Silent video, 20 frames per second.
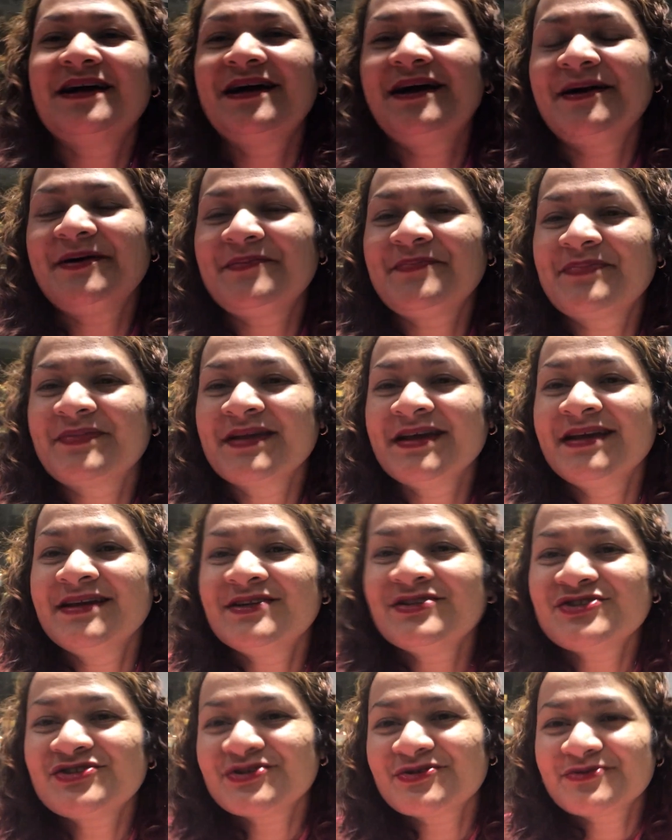uh,
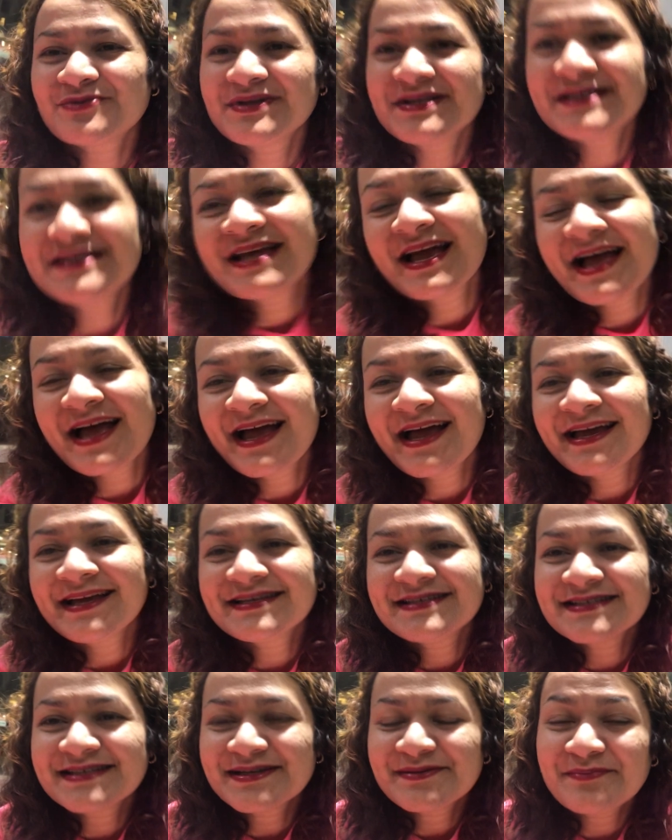children
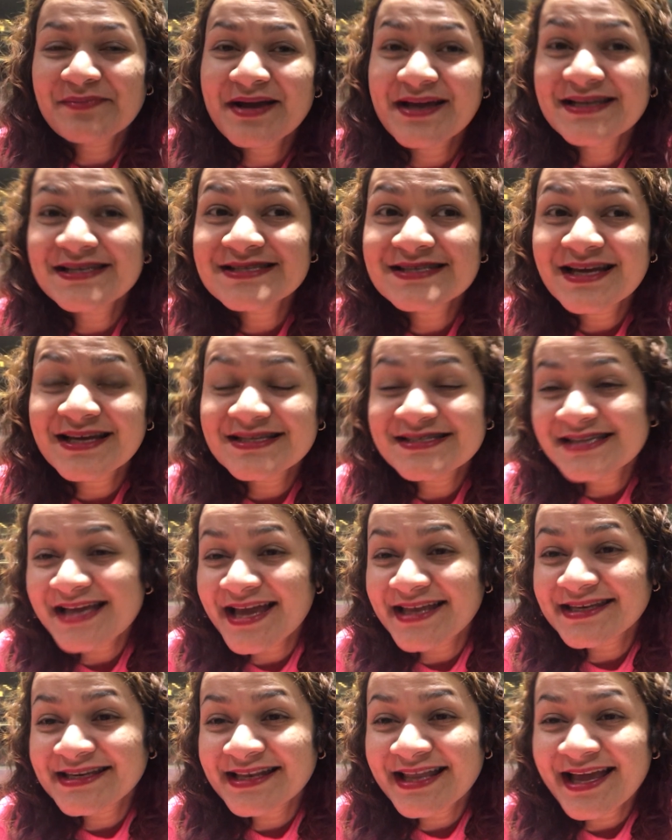had, uh, my son
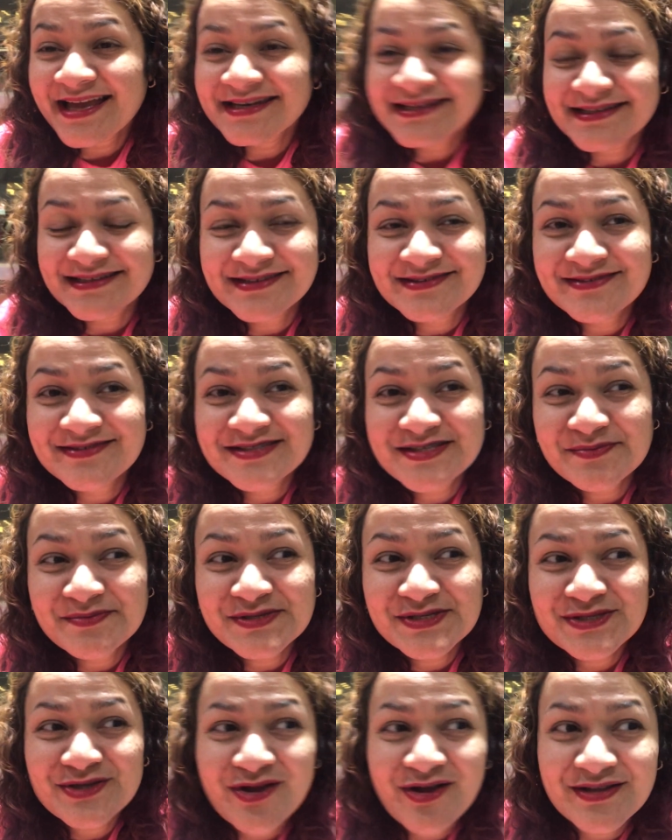Daniel had a
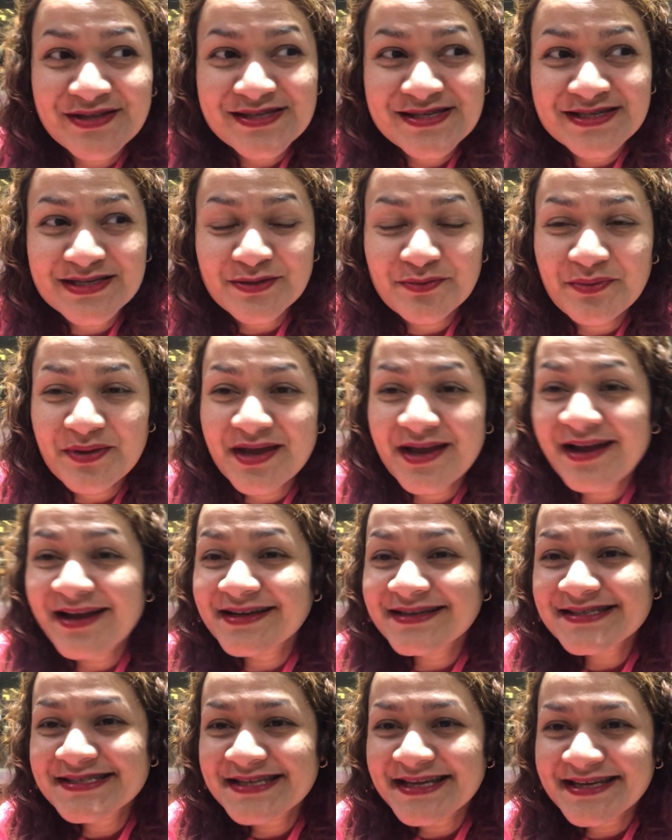Christmas concert where
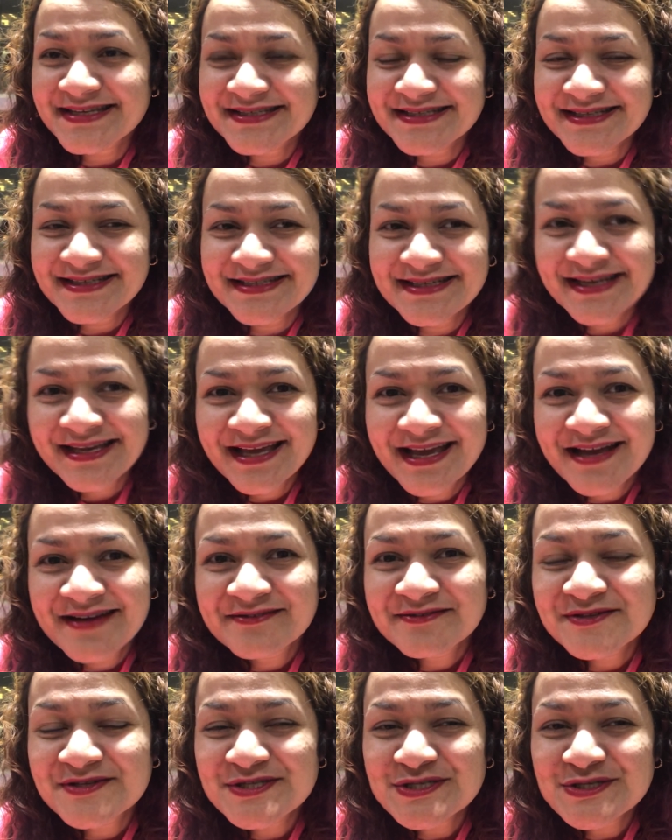I attended.
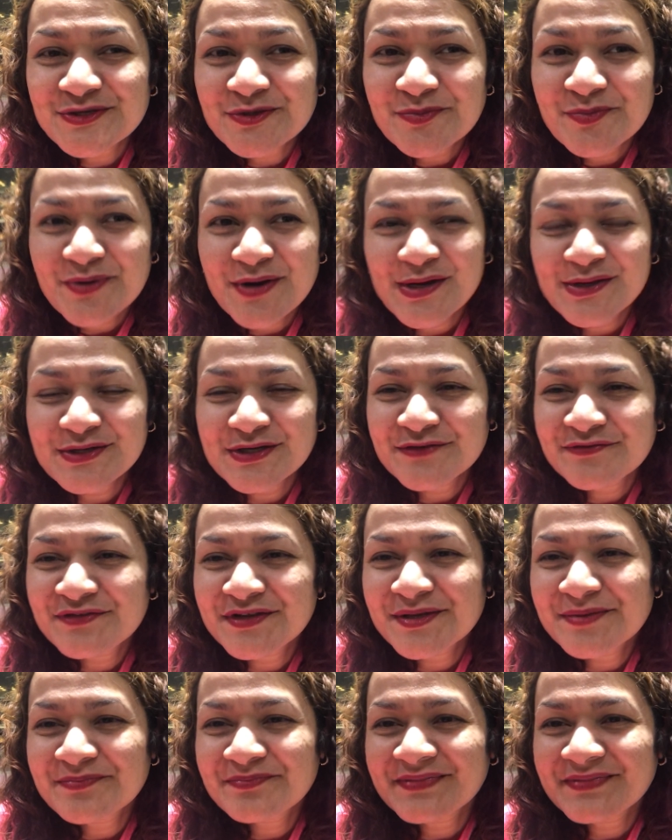I was so proud of him